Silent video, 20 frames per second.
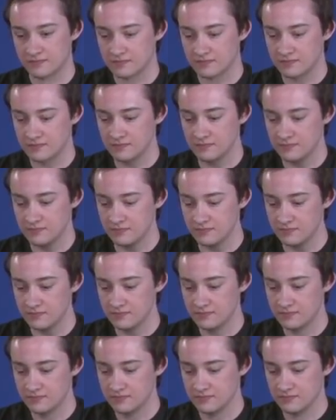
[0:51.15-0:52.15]

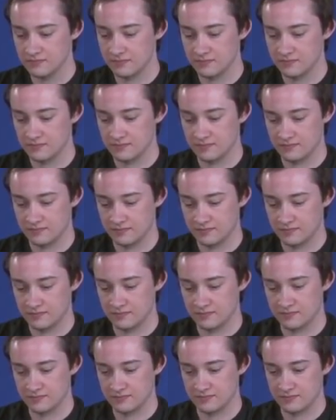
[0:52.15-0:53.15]

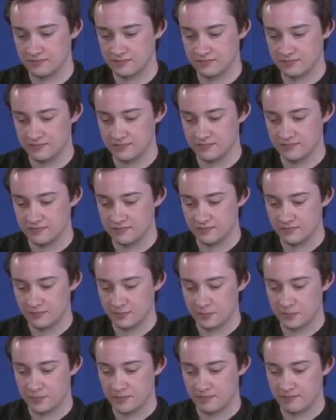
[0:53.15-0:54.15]

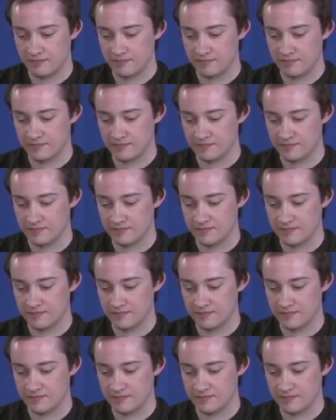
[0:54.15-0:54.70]
[no speech]